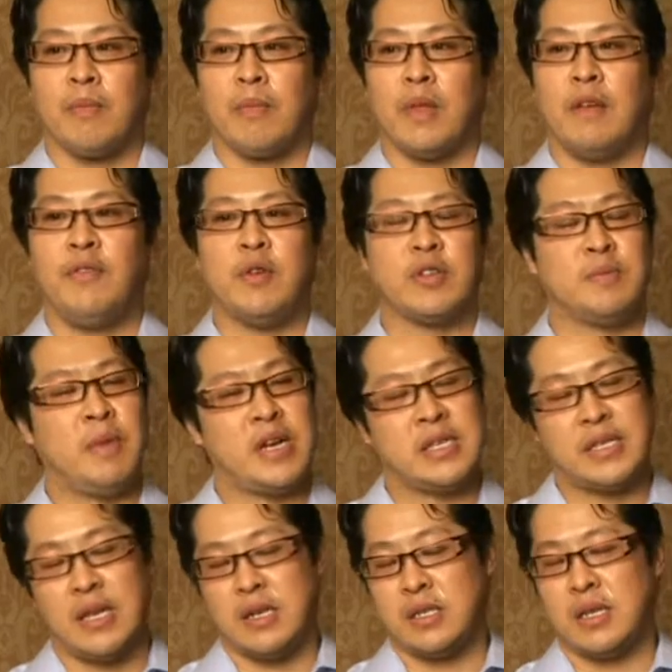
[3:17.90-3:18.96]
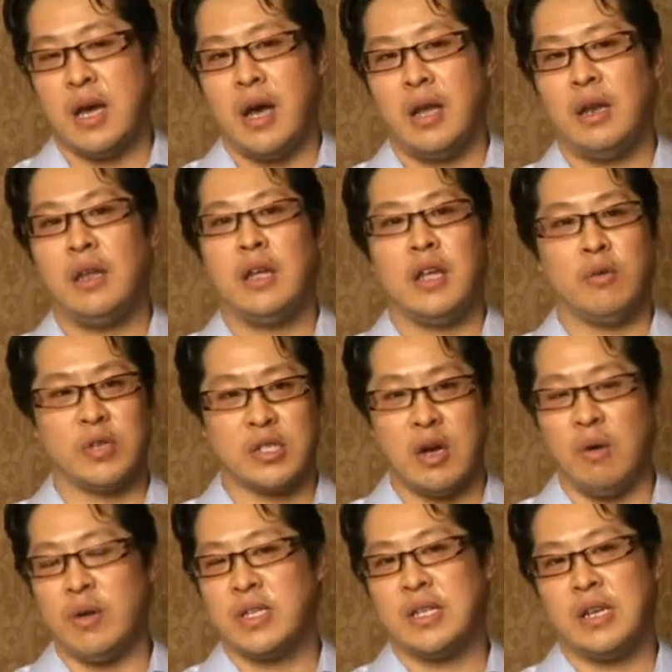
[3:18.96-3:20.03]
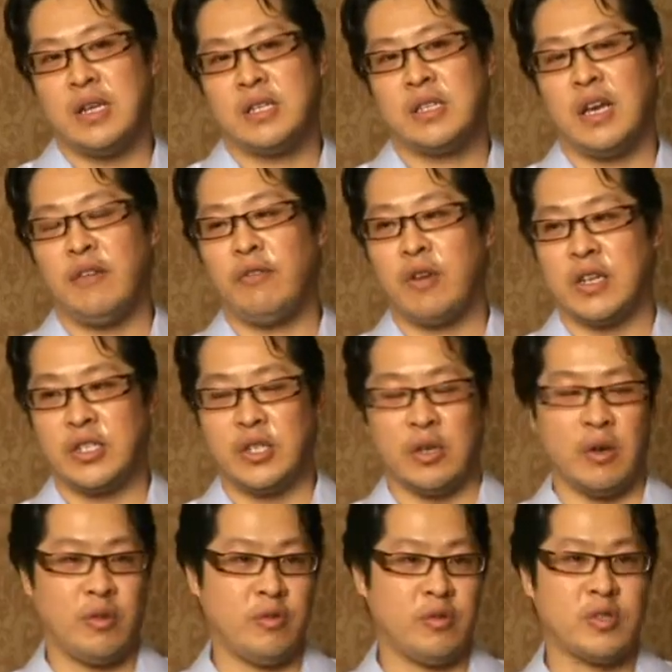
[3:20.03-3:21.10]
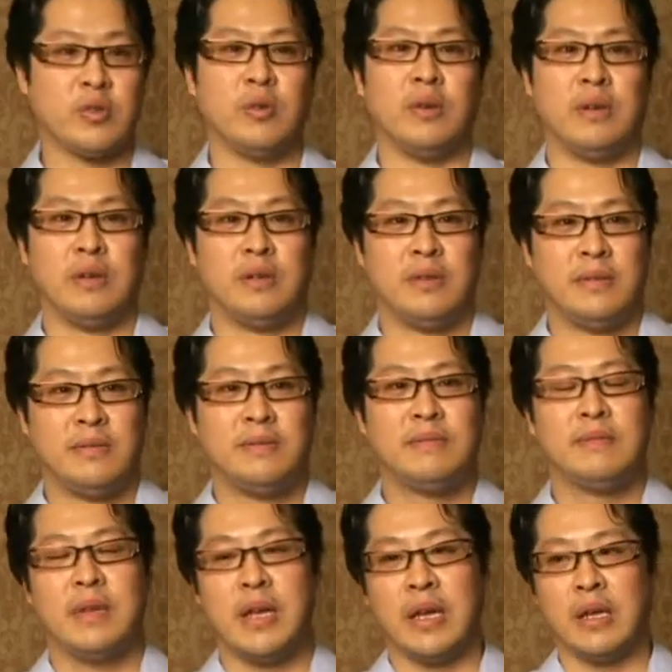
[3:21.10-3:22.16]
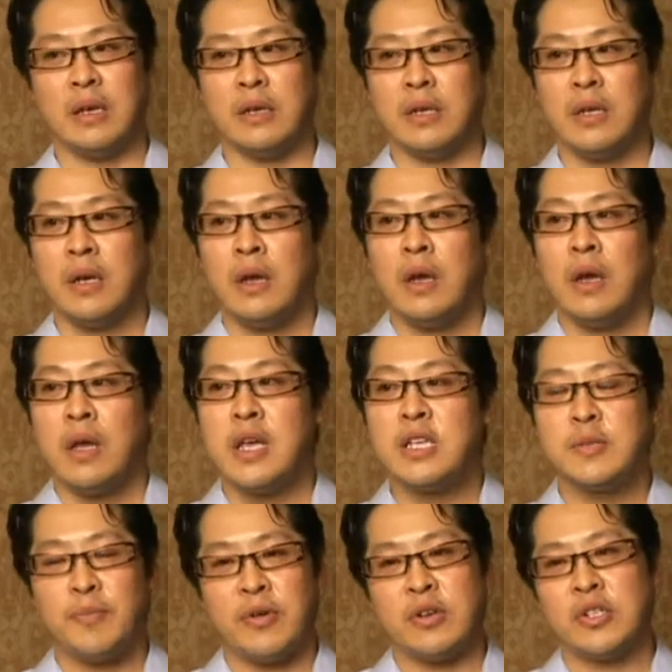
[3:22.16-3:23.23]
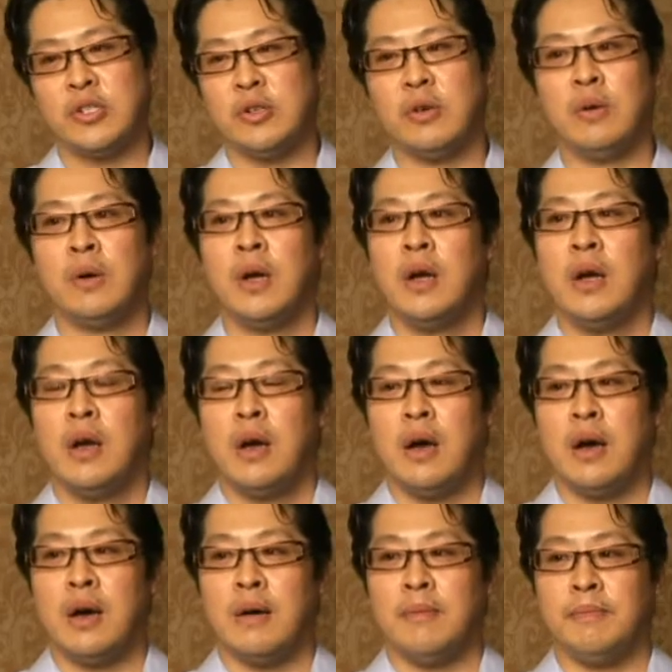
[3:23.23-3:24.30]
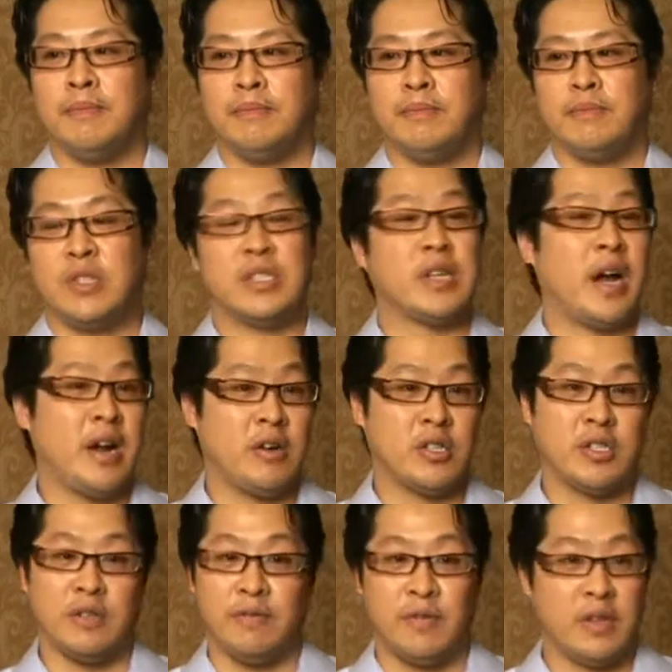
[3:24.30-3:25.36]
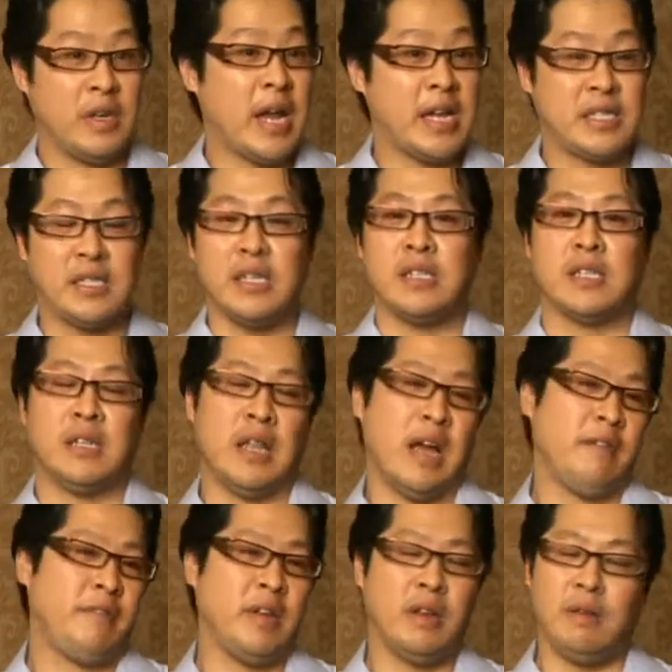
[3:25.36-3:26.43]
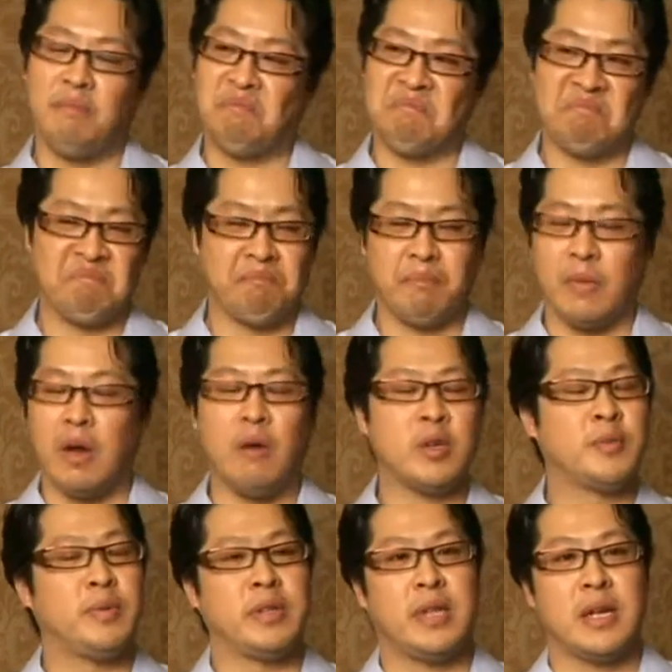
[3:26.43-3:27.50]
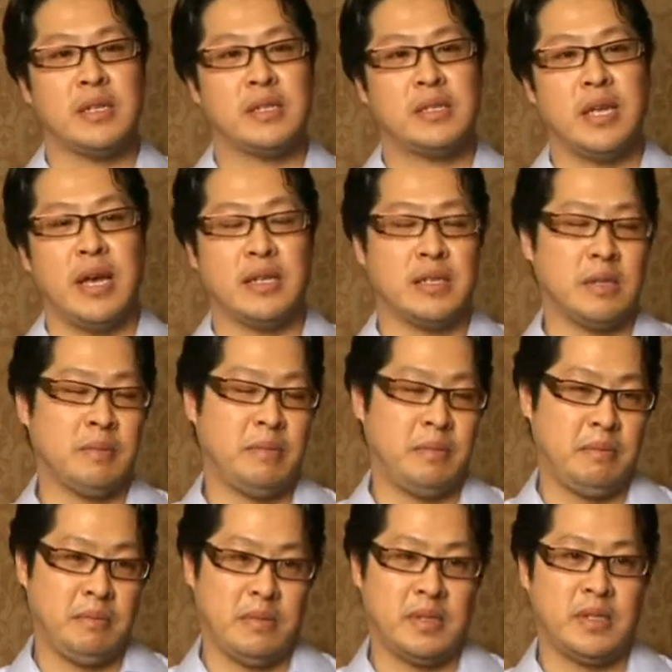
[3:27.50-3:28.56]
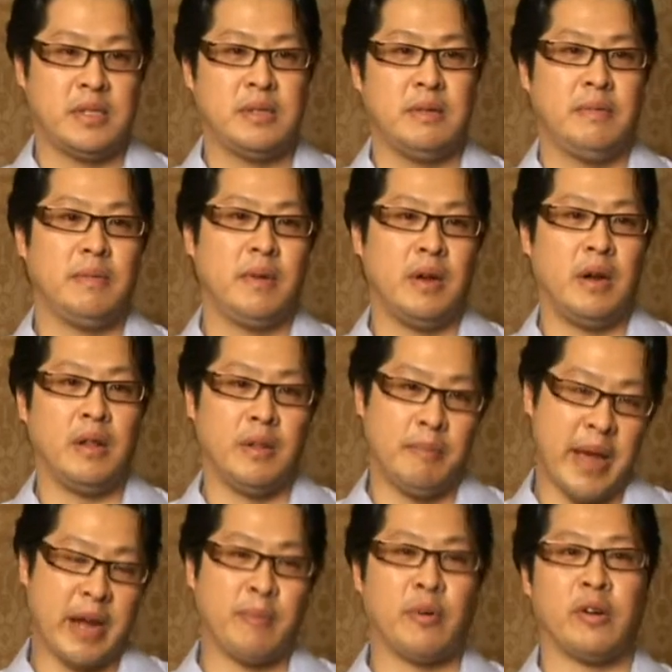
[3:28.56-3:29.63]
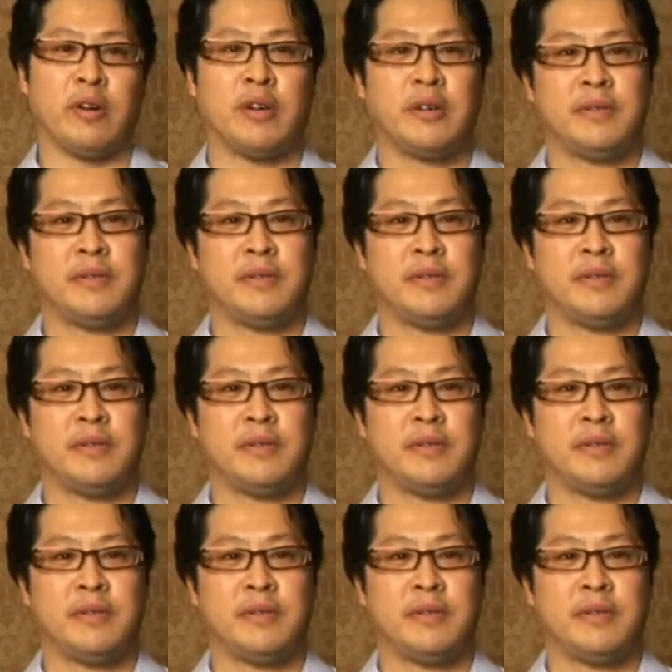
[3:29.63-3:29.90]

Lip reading: if there was money set aside, it was always set aside for us to go through school. And his personal desires of the nice things in life, he'd always put that on the back burner.